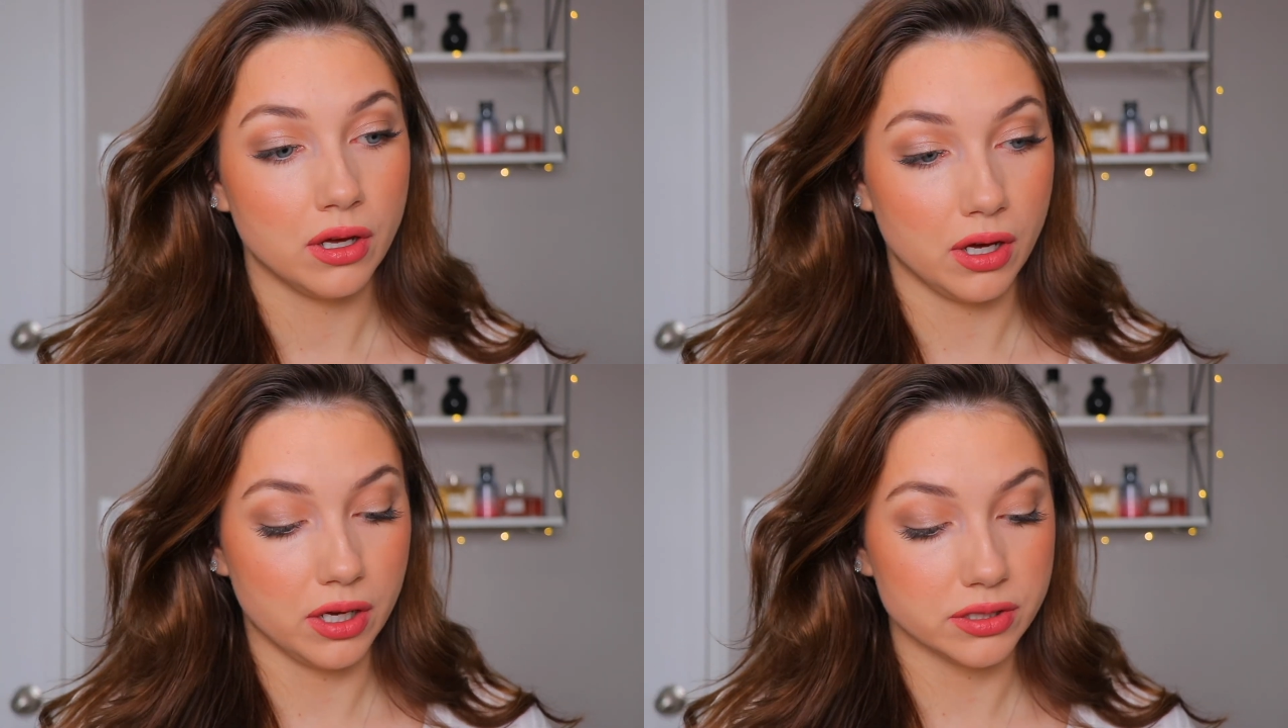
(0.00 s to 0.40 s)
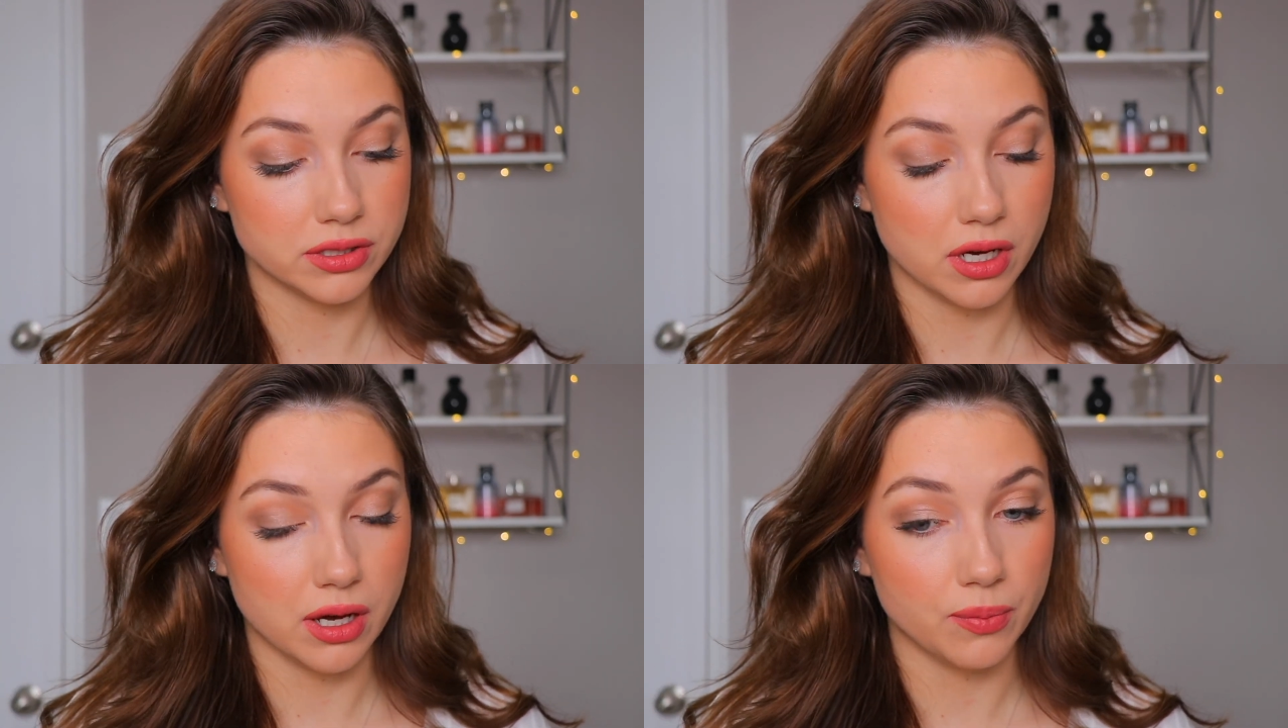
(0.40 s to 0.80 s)
on
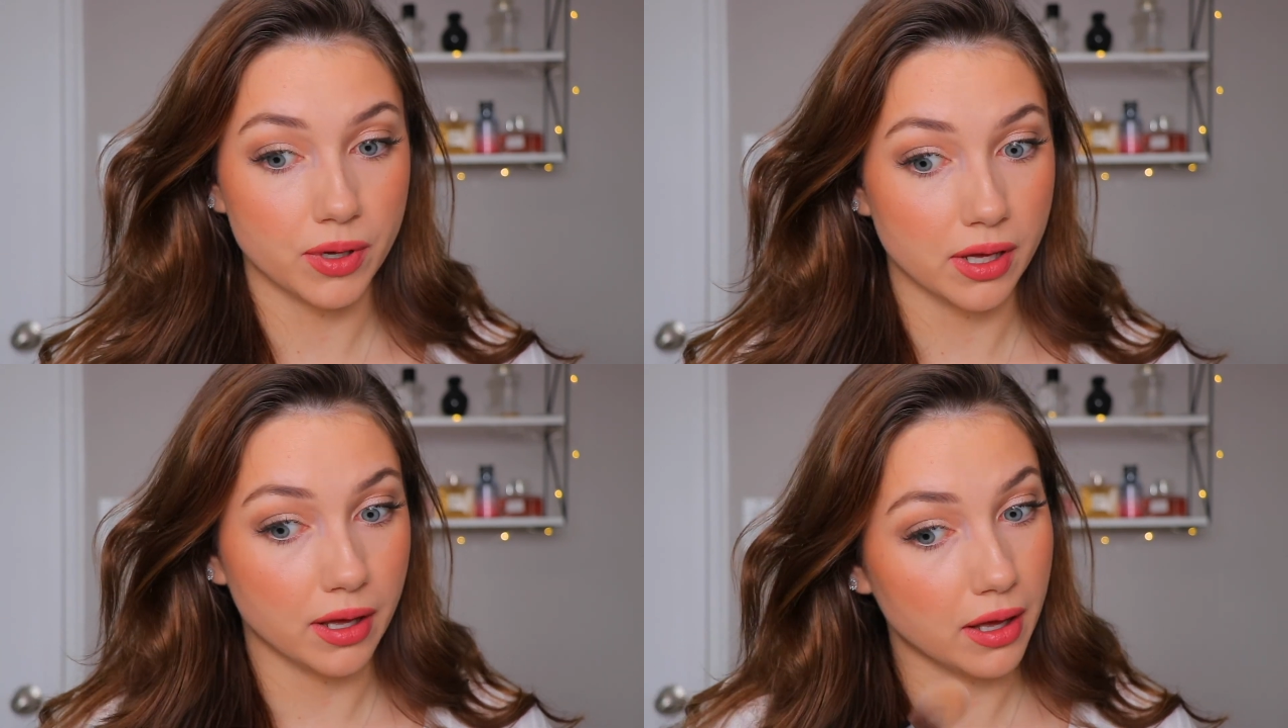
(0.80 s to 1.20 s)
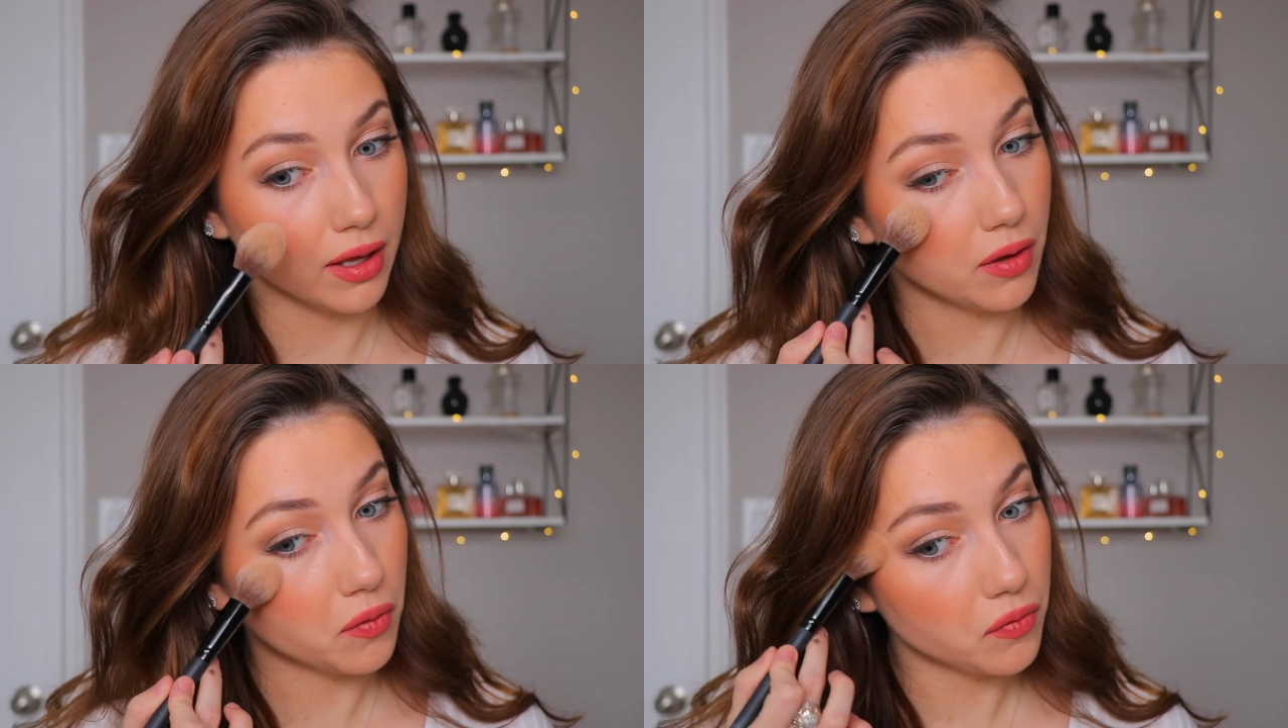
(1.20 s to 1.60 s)
top
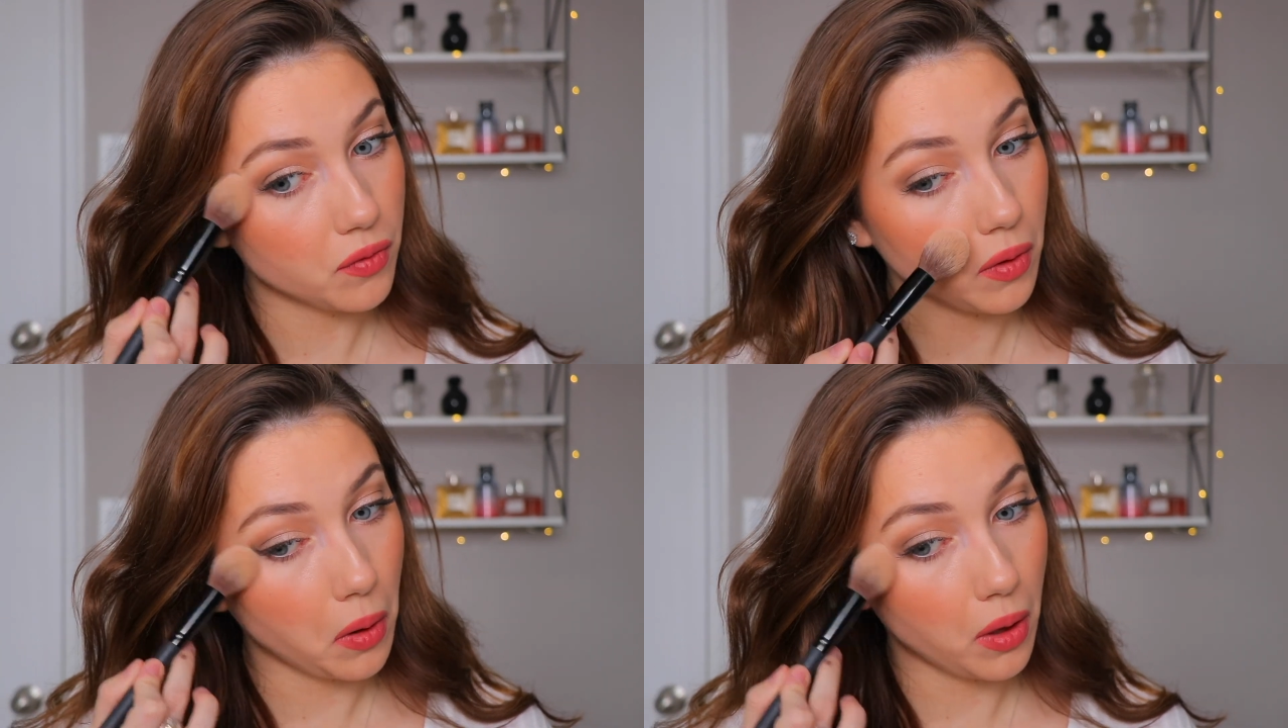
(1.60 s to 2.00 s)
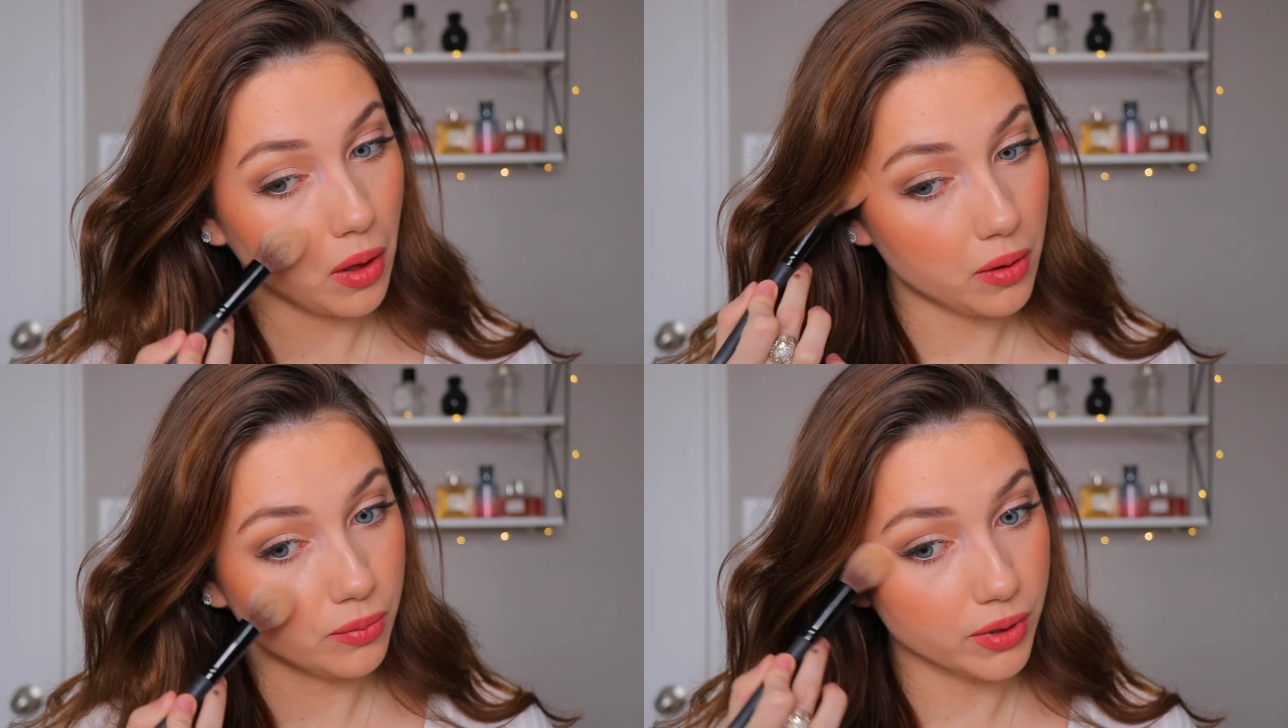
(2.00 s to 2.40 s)
of
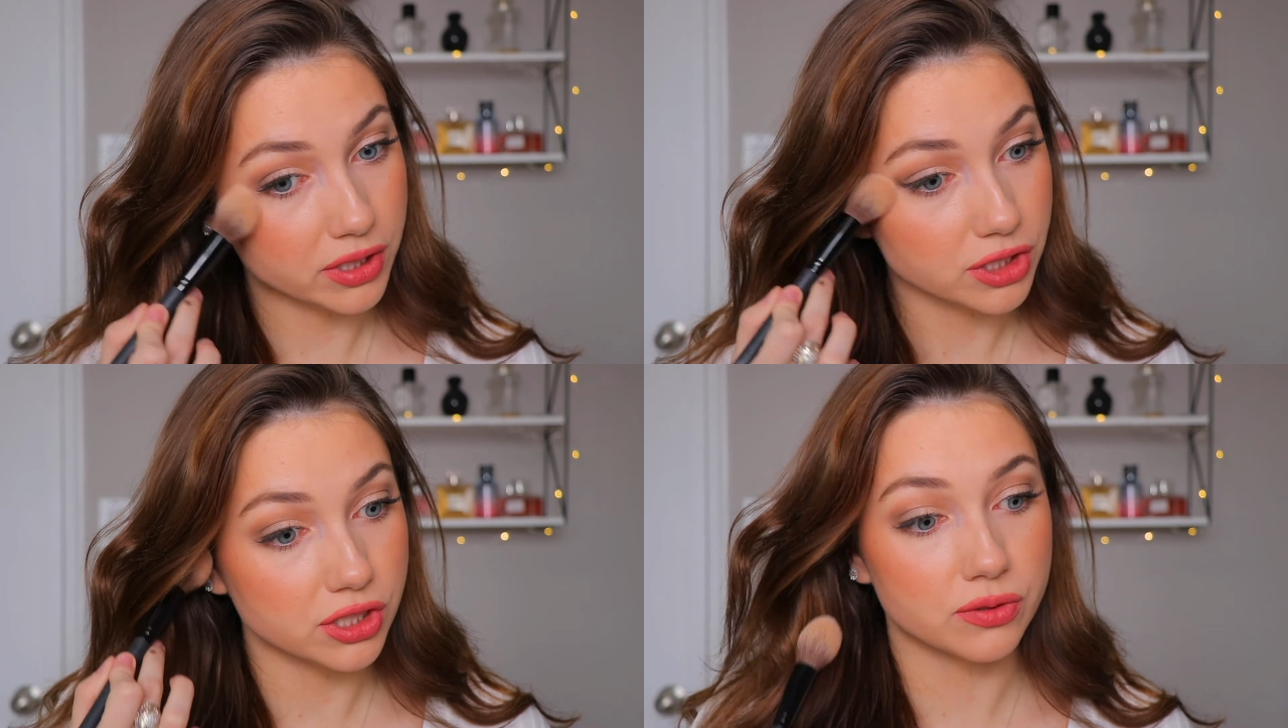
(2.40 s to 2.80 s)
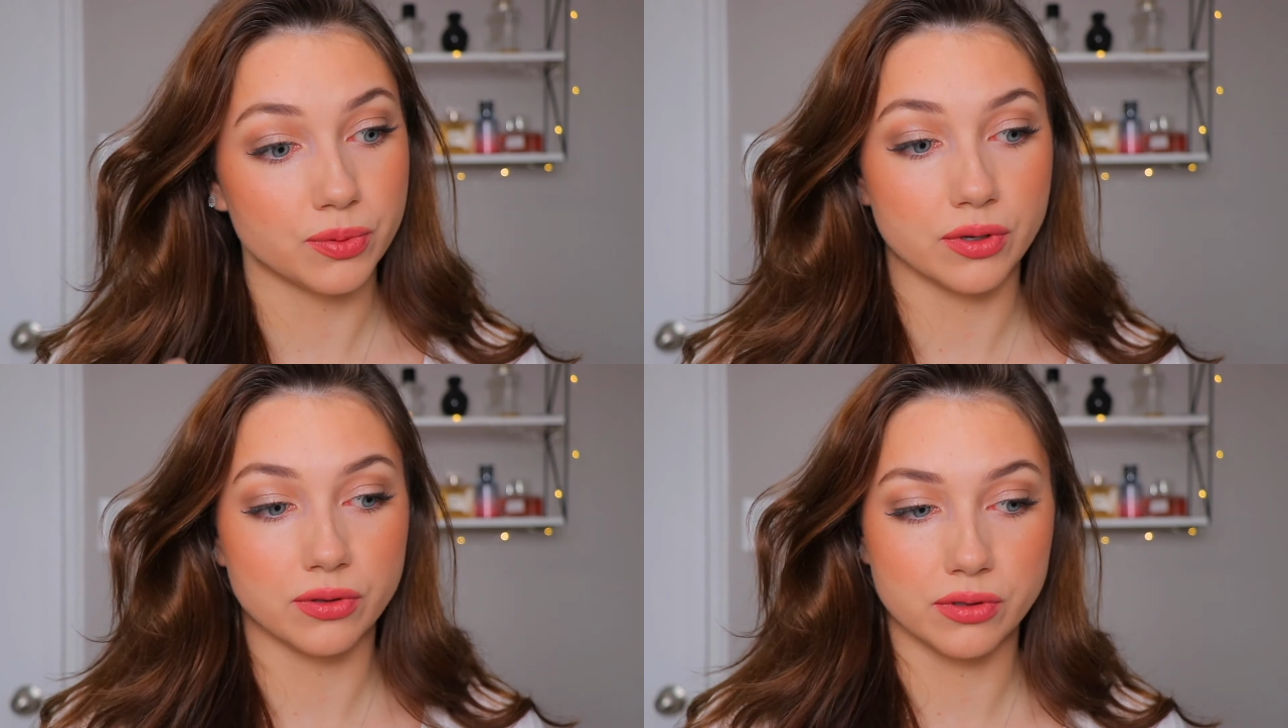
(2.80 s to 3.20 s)
my
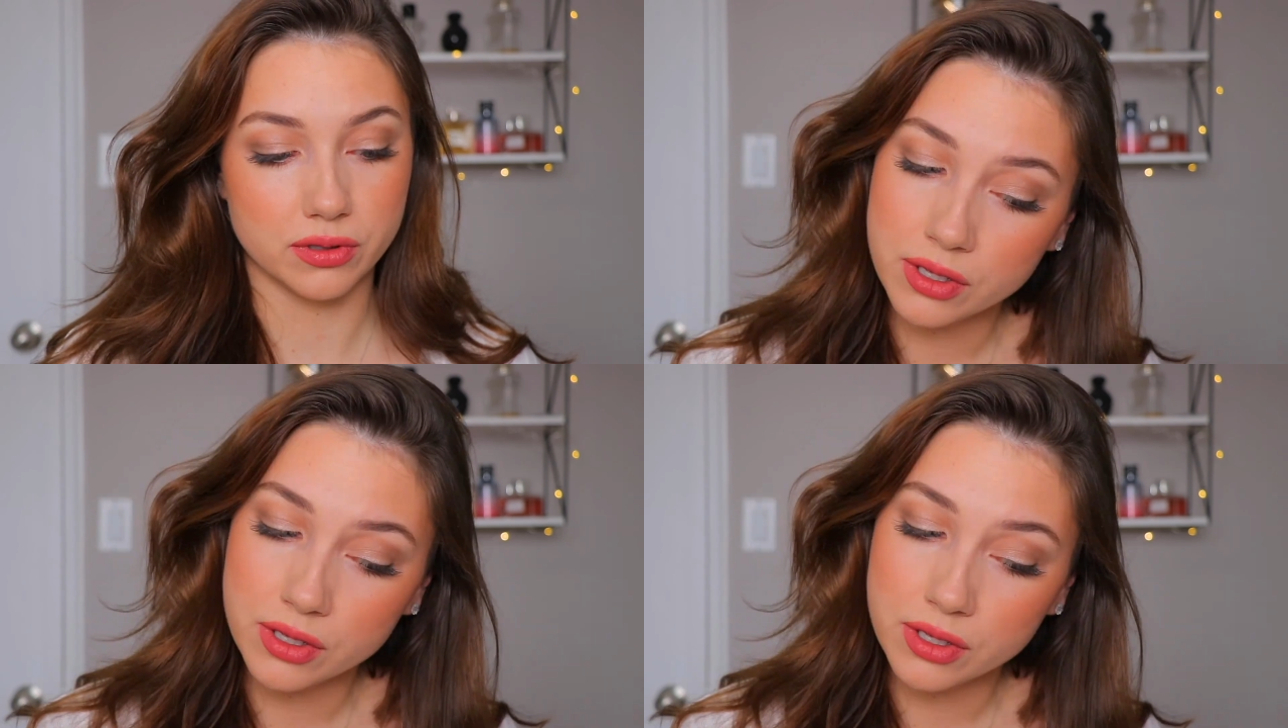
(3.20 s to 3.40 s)
cheekbone.